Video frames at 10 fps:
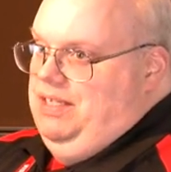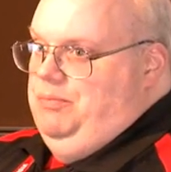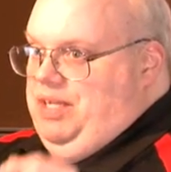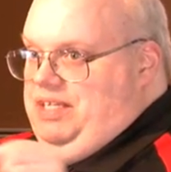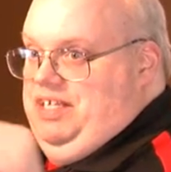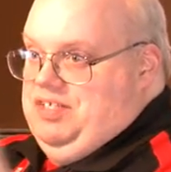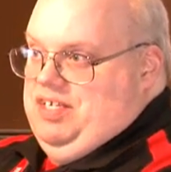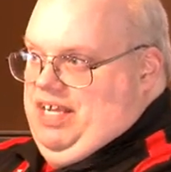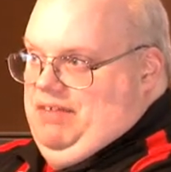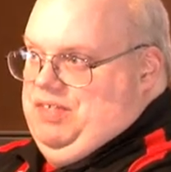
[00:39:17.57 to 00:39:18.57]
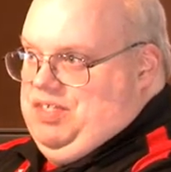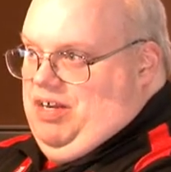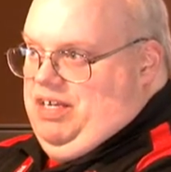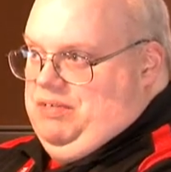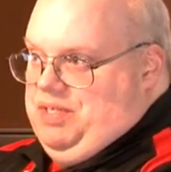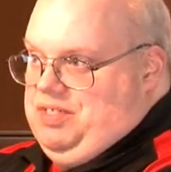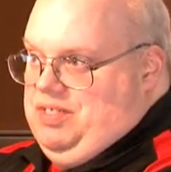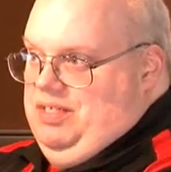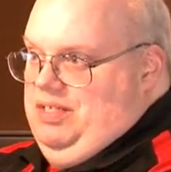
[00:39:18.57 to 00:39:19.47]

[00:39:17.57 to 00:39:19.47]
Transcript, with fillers: but it needs to have these arguments.